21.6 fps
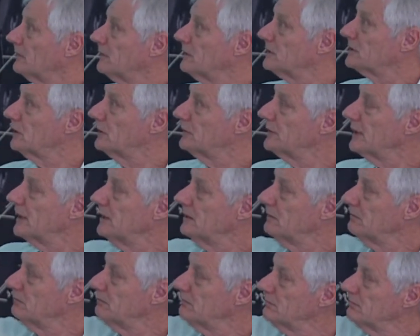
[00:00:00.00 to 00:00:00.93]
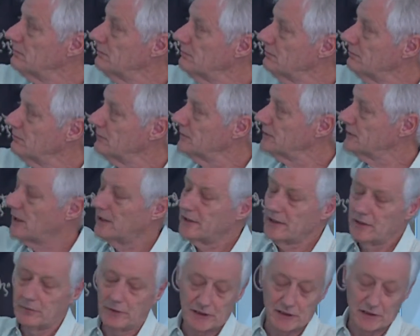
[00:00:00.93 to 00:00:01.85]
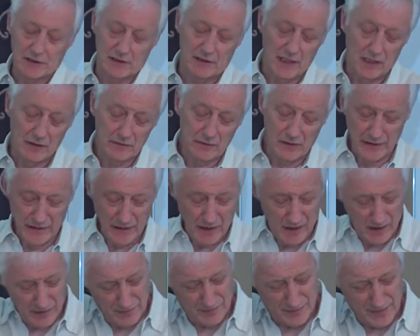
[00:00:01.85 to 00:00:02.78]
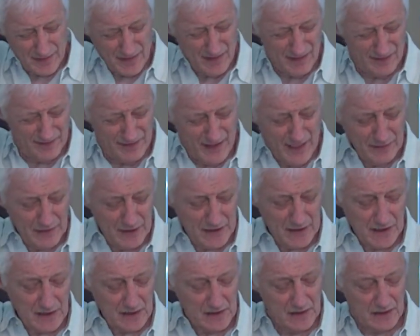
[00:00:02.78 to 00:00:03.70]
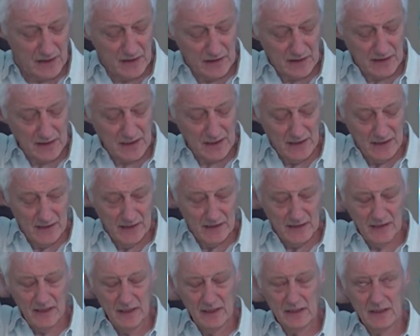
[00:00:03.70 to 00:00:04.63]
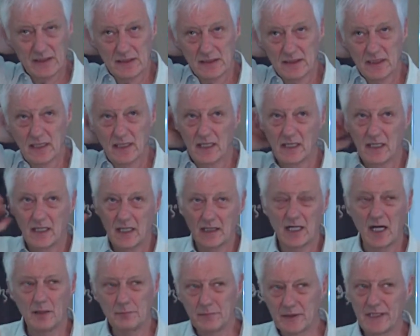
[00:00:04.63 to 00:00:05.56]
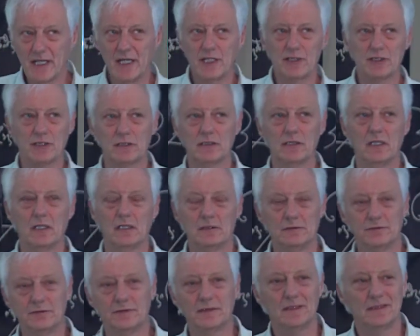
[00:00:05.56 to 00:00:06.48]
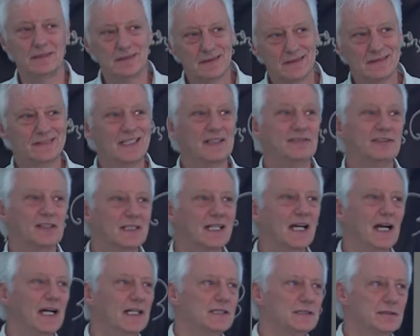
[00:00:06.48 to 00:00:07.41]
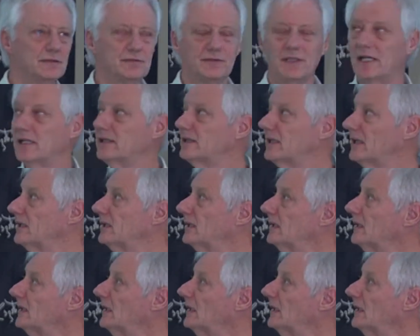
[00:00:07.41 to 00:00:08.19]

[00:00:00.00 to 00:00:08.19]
So the study, which is now going on for 5 or 6 years, is a combination of different kinds of data.